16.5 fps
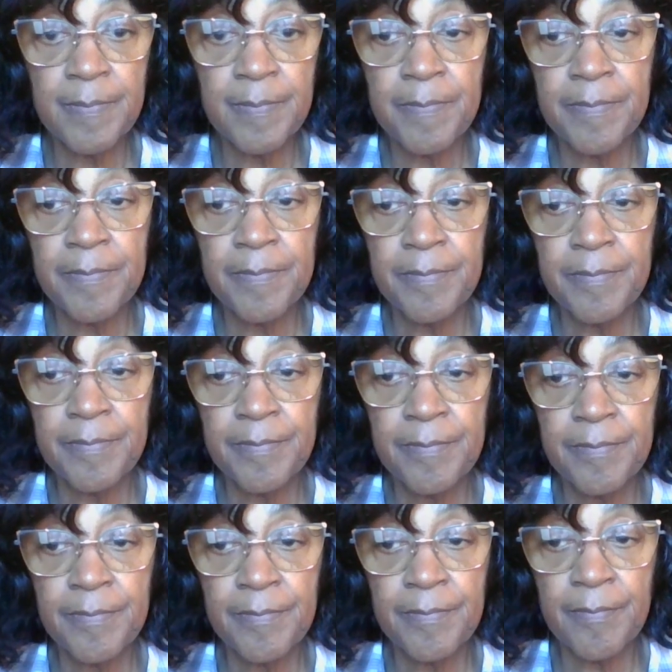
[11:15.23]

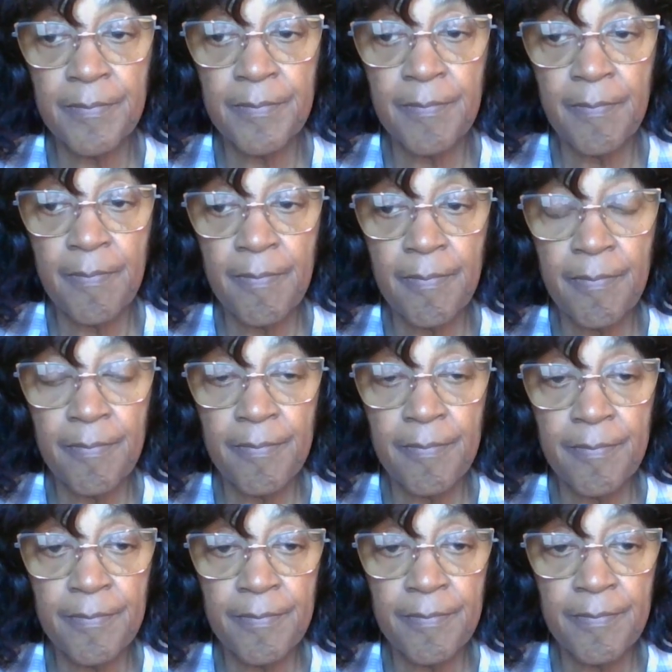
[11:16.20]

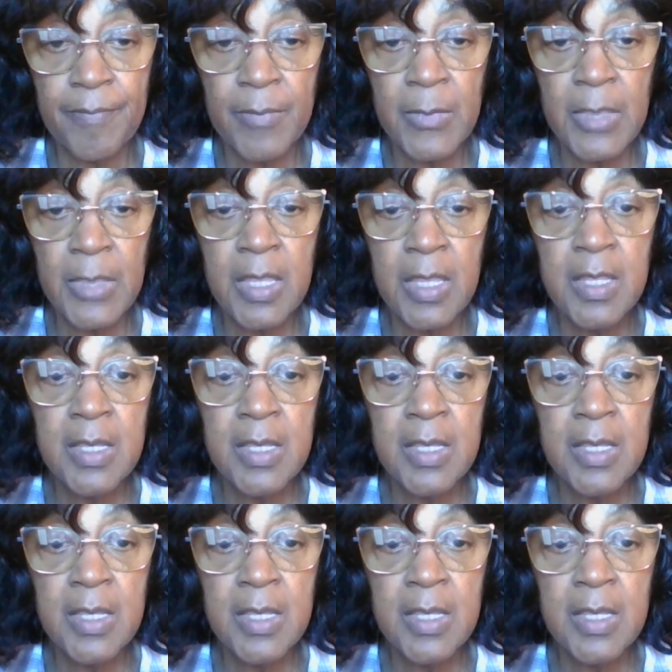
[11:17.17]
(no one is talking)